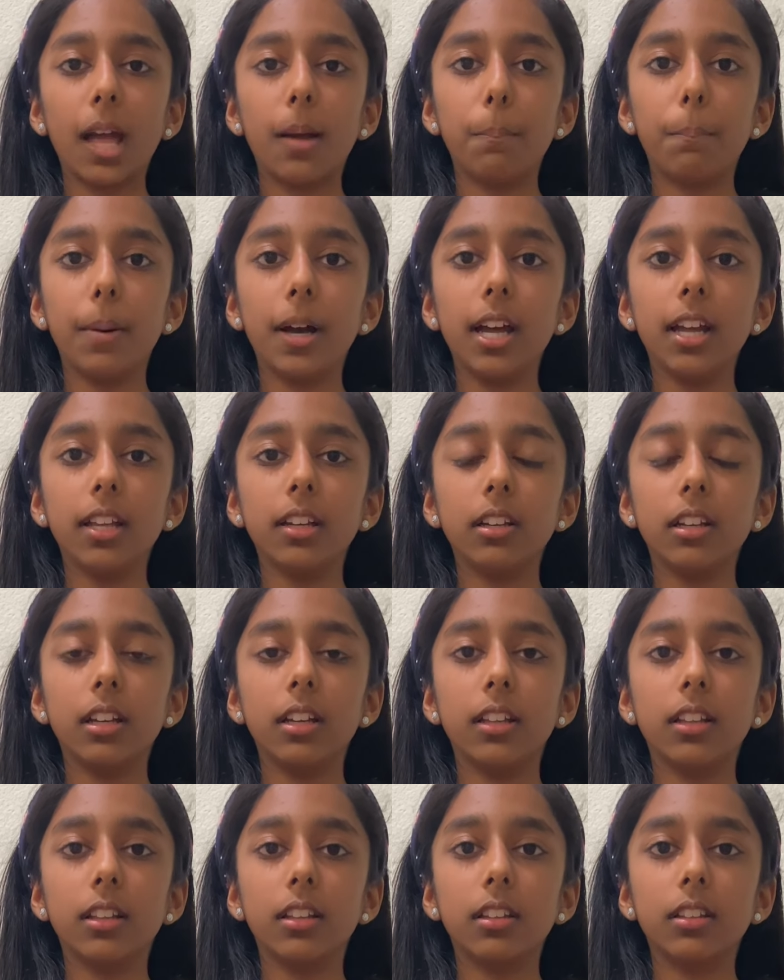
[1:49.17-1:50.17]
But
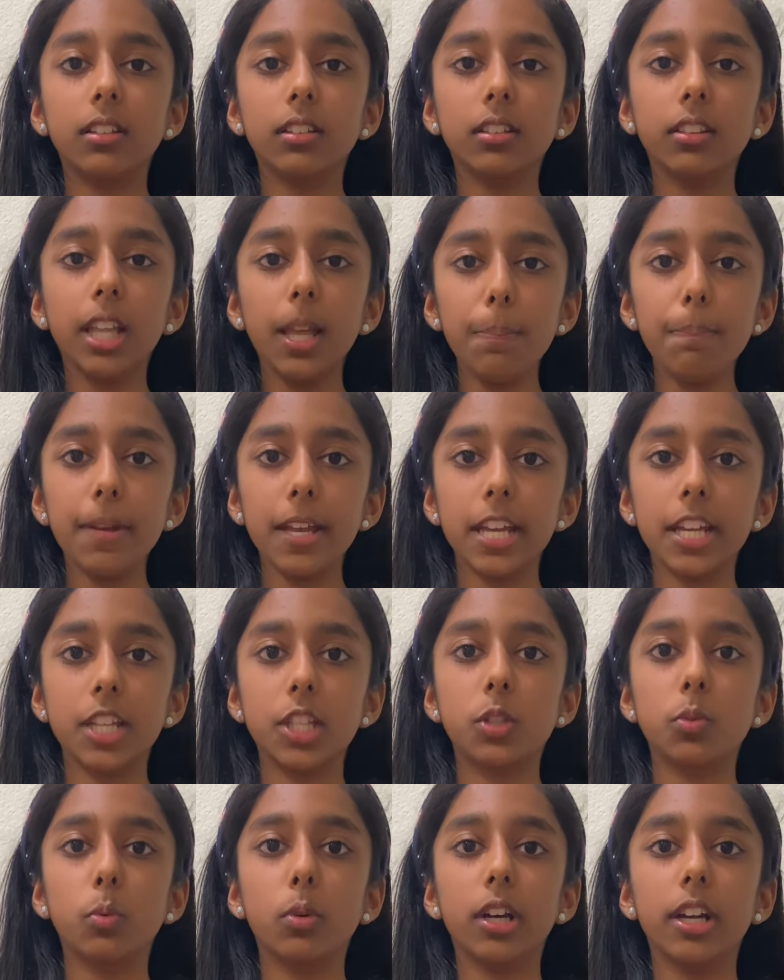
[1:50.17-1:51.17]

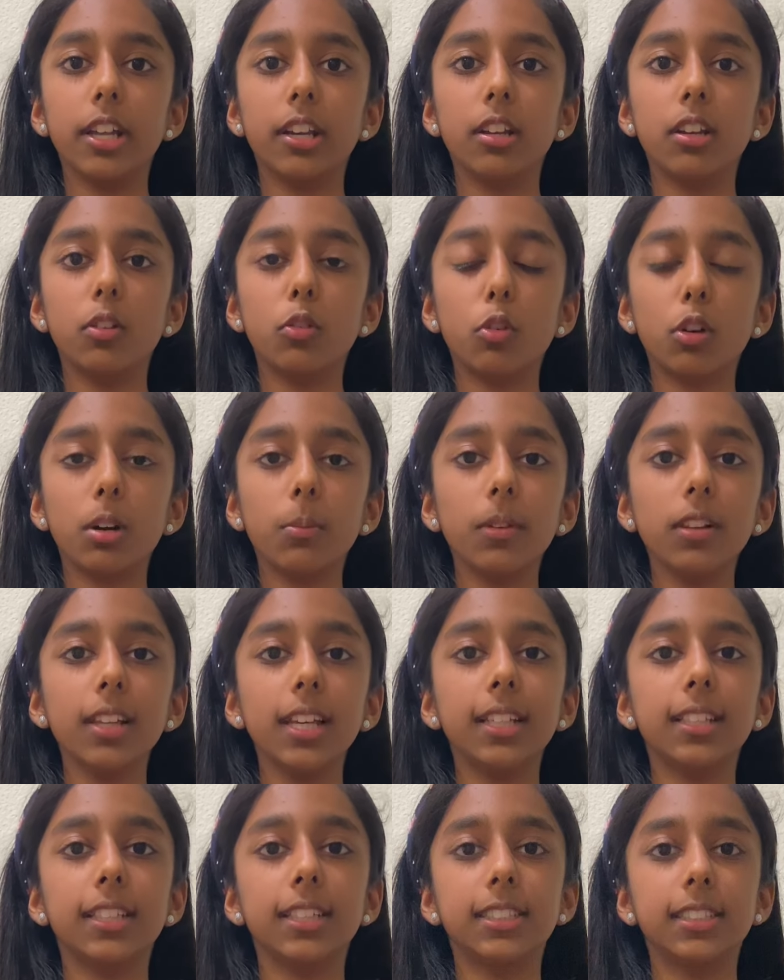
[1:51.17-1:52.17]
lipids would
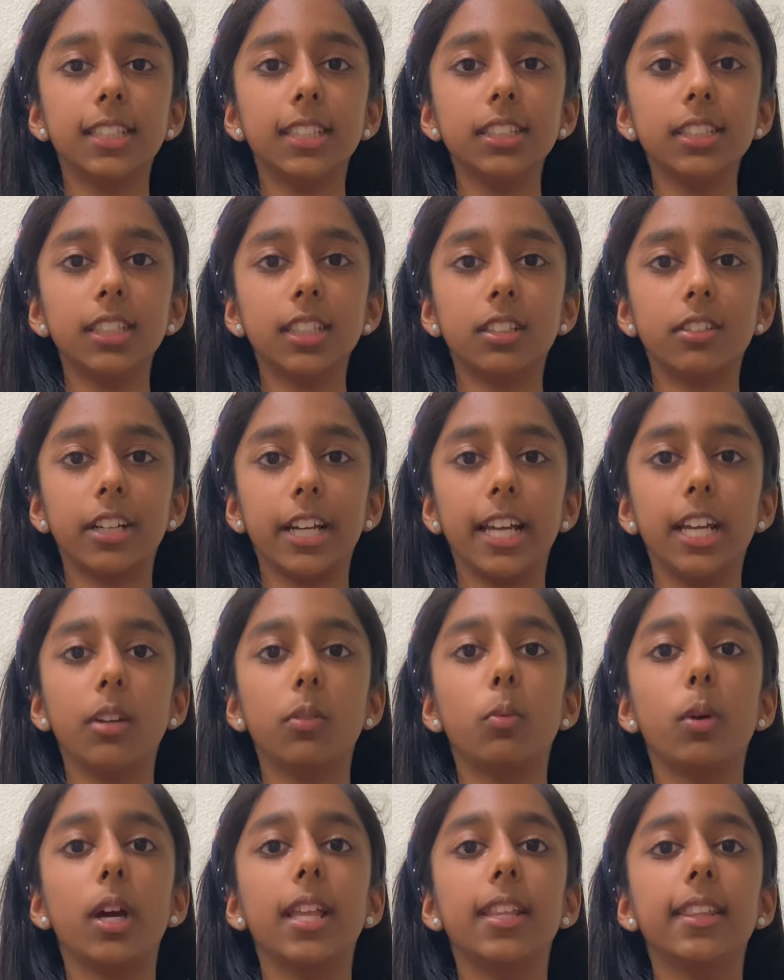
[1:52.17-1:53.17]
normally
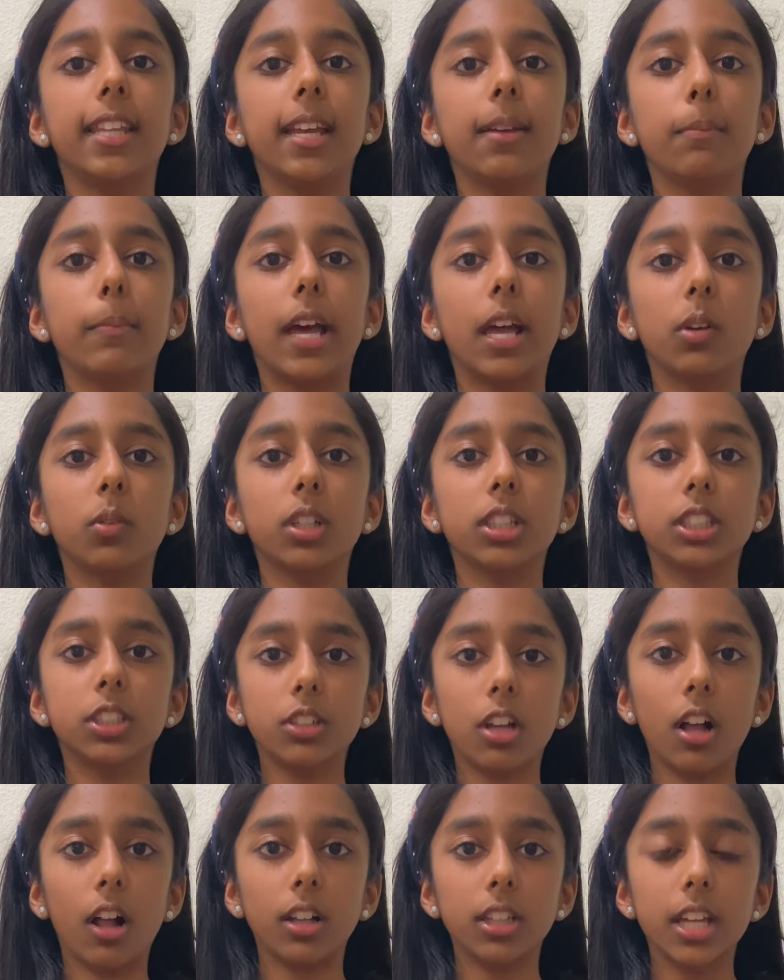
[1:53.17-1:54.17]
disintegrate when they met with
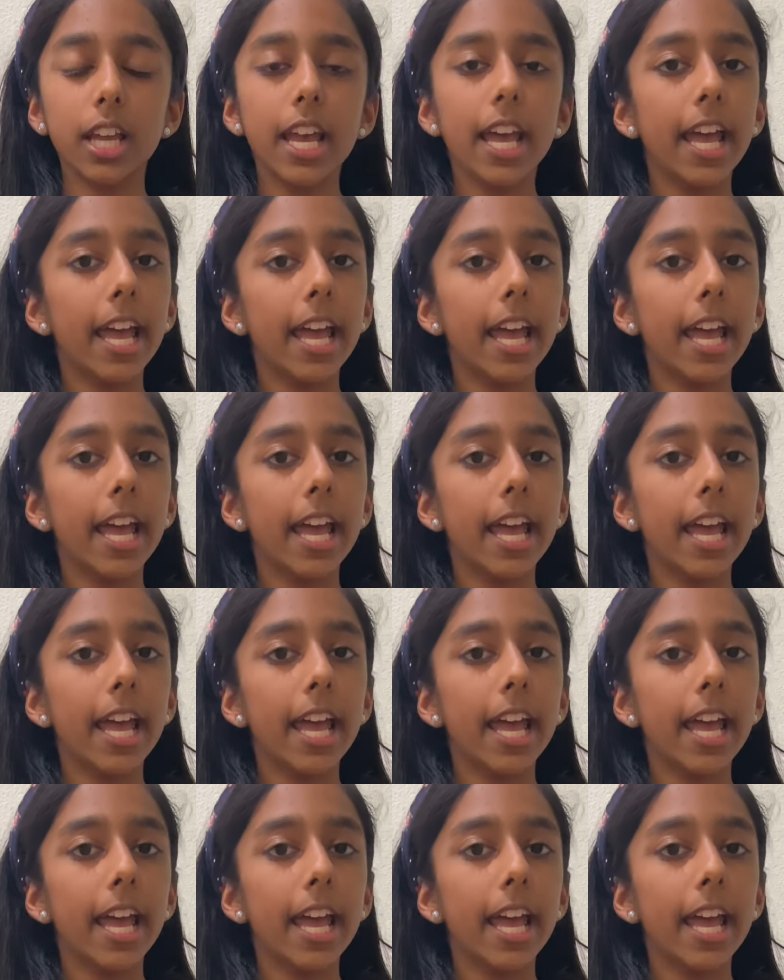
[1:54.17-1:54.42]
salt,